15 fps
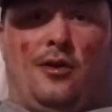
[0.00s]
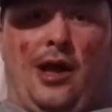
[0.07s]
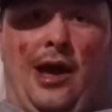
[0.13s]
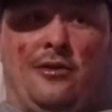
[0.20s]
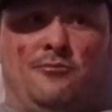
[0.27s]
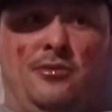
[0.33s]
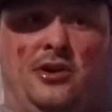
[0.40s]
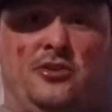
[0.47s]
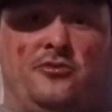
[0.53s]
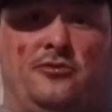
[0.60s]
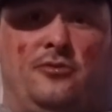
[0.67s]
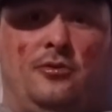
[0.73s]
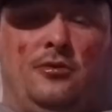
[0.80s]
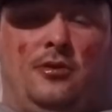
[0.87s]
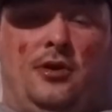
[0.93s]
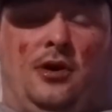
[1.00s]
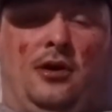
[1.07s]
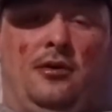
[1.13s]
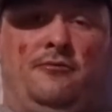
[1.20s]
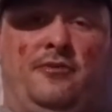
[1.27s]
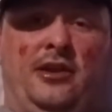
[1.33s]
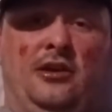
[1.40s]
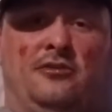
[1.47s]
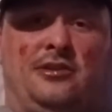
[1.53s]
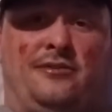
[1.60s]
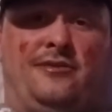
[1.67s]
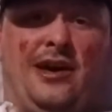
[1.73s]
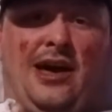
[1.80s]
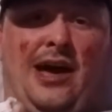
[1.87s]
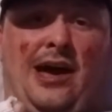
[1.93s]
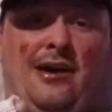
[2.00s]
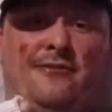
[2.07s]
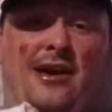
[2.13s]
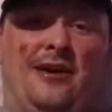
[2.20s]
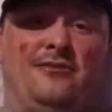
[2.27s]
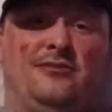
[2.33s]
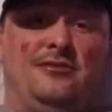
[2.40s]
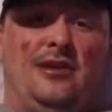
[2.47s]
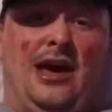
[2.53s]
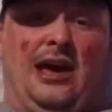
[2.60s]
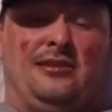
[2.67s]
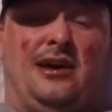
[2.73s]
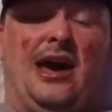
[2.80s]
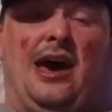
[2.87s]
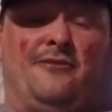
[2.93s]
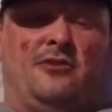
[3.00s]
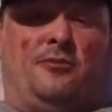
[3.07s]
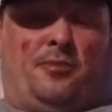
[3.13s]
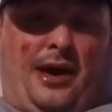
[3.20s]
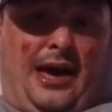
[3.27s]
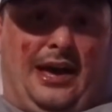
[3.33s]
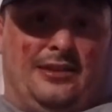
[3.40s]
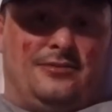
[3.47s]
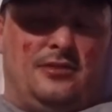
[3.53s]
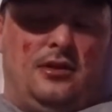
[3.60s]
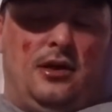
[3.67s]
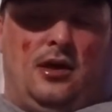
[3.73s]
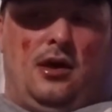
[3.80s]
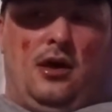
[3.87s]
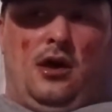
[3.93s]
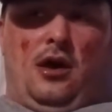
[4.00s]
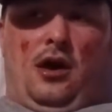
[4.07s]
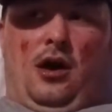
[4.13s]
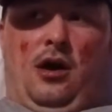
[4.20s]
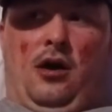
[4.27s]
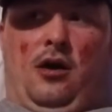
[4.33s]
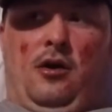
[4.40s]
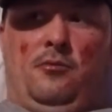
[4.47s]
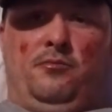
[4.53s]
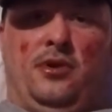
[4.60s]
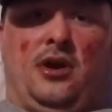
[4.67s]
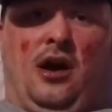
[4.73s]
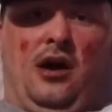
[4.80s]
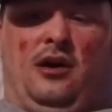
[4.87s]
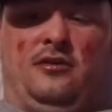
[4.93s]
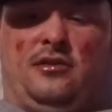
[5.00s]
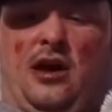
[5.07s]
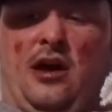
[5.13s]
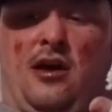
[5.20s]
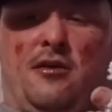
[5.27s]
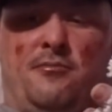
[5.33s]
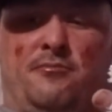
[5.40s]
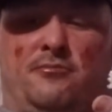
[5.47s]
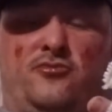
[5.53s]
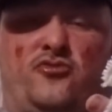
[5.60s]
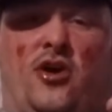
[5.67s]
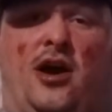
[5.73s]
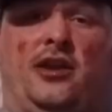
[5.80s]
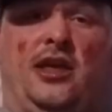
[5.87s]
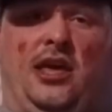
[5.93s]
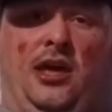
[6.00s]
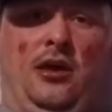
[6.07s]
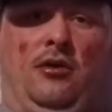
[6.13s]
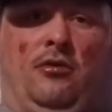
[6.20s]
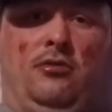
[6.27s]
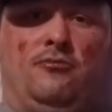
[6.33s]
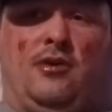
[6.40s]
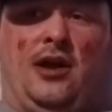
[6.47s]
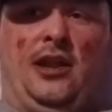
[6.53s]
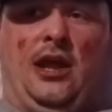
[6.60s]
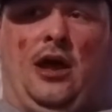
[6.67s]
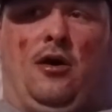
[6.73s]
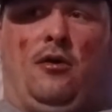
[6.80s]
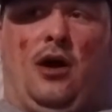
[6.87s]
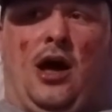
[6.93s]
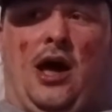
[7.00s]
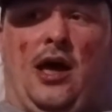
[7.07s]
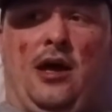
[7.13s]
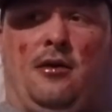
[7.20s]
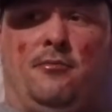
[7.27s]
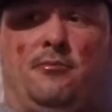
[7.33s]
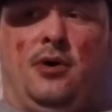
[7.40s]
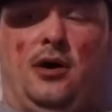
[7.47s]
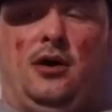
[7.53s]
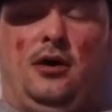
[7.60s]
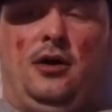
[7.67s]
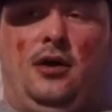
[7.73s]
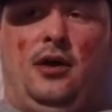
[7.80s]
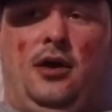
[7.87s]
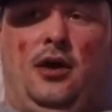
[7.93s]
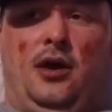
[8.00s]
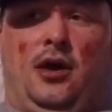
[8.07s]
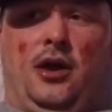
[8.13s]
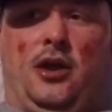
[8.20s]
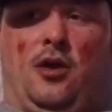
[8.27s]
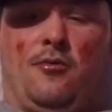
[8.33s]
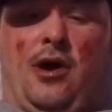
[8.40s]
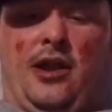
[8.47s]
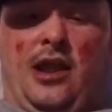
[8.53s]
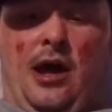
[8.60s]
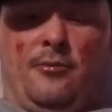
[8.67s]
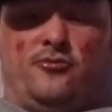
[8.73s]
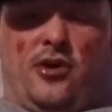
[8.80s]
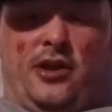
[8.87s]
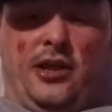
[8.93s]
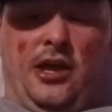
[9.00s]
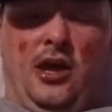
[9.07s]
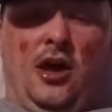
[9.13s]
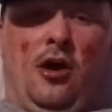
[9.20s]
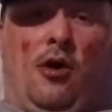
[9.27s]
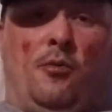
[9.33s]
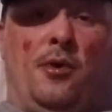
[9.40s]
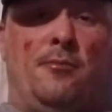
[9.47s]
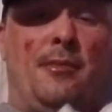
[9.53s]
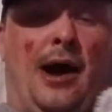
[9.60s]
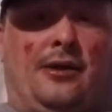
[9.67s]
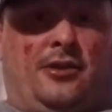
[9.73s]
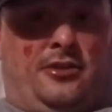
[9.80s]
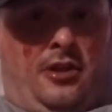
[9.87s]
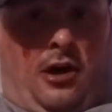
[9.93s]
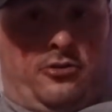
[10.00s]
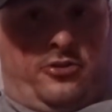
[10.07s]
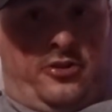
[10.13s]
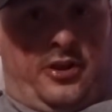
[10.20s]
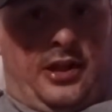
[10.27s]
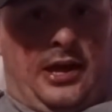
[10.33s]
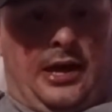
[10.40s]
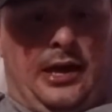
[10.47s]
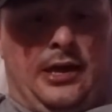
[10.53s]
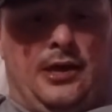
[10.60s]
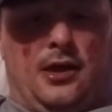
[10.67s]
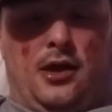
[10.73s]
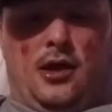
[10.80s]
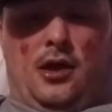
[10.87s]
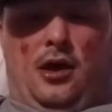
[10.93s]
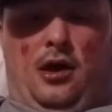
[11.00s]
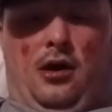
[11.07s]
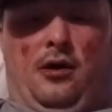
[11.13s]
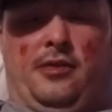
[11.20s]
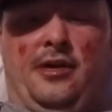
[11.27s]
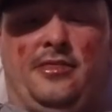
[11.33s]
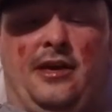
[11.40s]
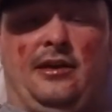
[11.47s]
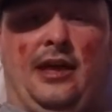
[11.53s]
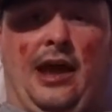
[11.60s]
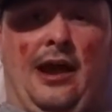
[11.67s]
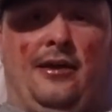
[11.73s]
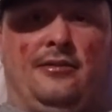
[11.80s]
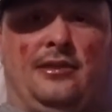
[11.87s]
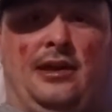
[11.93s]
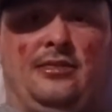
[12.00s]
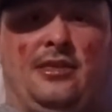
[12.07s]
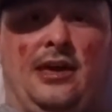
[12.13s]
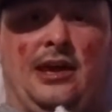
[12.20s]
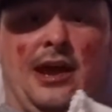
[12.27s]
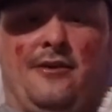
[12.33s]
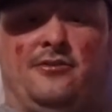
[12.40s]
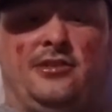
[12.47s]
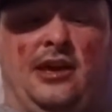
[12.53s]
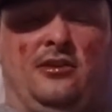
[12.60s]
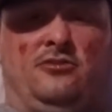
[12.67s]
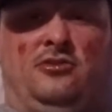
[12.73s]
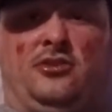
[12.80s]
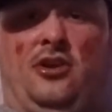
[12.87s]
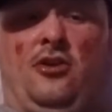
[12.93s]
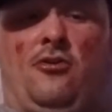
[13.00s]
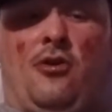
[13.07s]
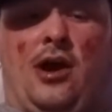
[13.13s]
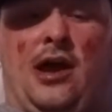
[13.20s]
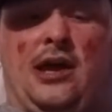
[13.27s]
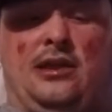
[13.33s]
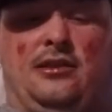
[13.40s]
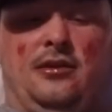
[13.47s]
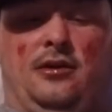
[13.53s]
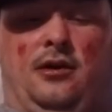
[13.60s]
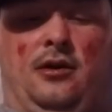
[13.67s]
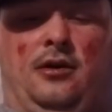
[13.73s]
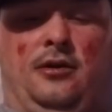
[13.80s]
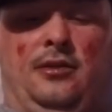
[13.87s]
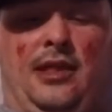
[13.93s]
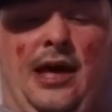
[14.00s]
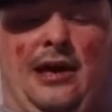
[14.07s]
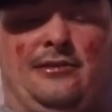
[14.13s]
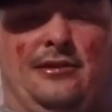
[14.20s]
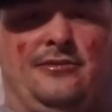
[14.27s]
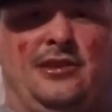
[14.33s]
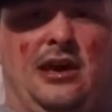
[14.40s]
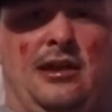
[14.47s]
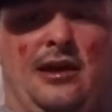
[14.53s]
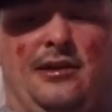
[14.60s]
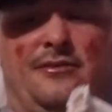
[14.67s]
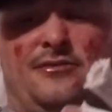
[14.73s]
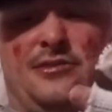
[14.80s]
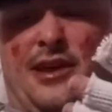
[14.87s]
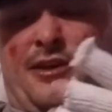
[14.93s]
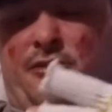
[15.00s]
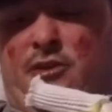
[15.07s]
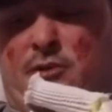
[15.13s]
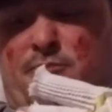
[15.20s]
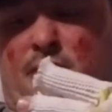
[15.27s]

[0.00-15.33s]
as much videos as I have in the past. Because I'm trying to heal right now. I am, right now I'm trying to heal. I went back to the doctor today. They think everything's looking great. As I said, I second-degree